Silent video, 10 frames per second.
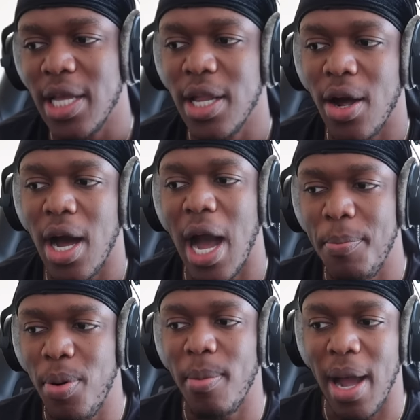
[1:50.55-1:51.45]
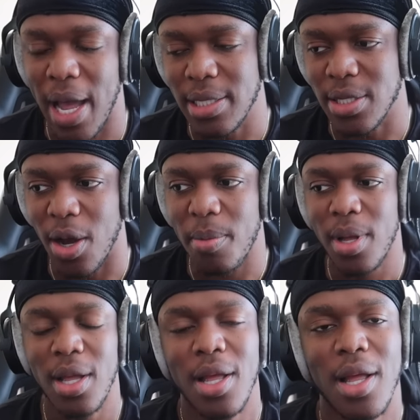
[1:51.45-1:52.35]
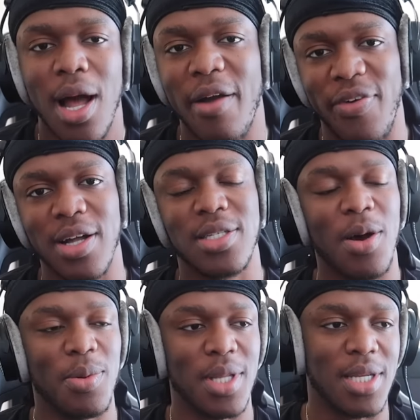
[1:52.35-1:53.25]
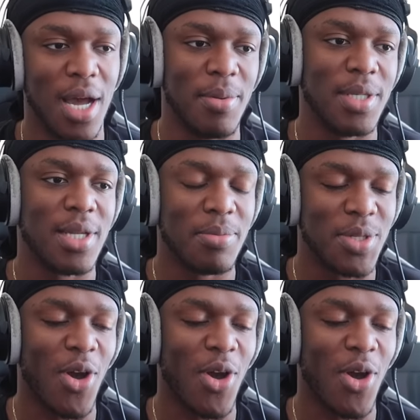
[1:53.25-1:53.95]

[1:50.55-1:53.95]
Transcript: you know, I put my hands up. I fucked up with the timings. I'm